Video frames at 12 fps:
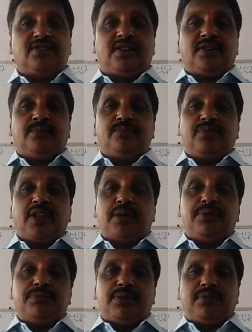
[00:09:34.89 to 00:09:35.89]

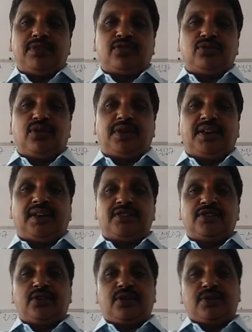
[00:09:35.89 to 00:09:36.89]
Urban population got
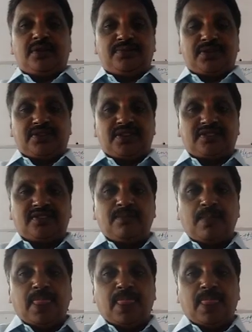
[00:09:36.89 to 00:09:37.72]
increased. You have to observe this.